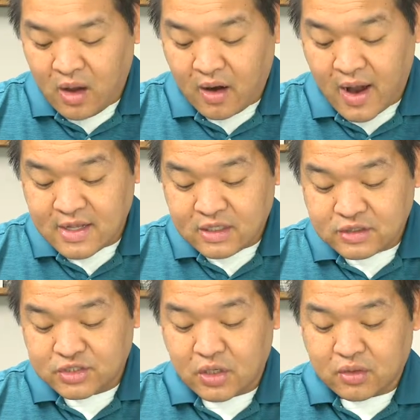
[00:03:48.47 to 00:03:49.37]
All right,
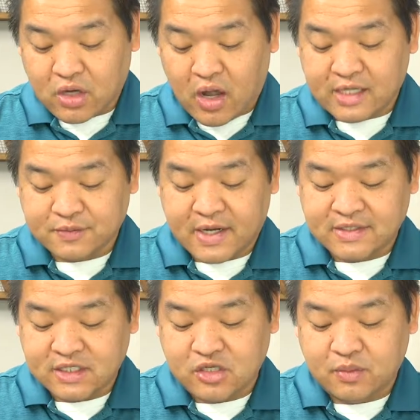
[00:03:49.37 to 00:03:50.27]
so cost
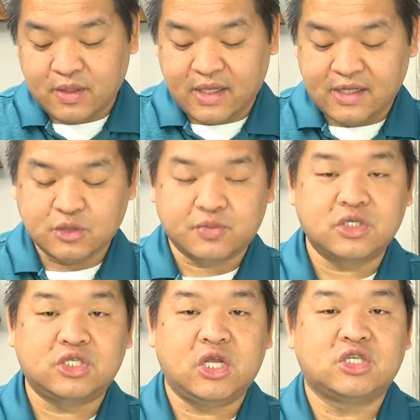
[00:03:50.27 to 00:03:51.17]
minus accumulated
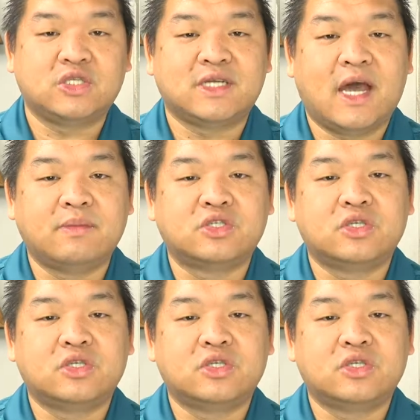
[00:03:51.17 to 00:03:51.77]
depreciation times